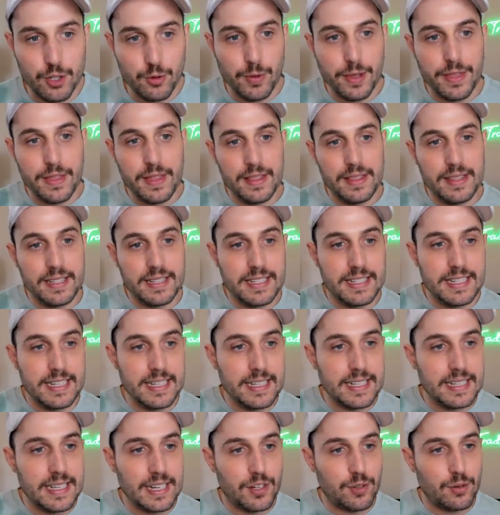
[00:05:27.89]
within this
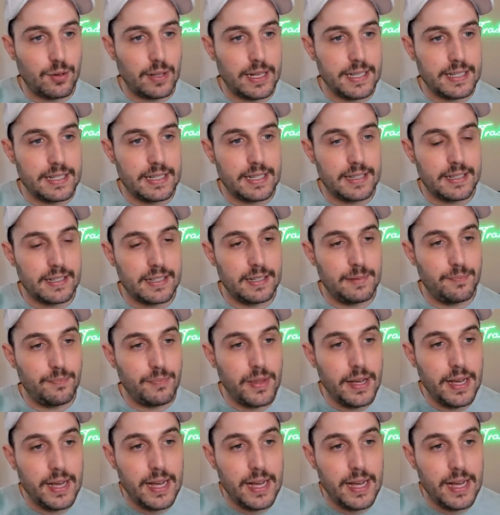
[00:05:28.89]
decentralized system.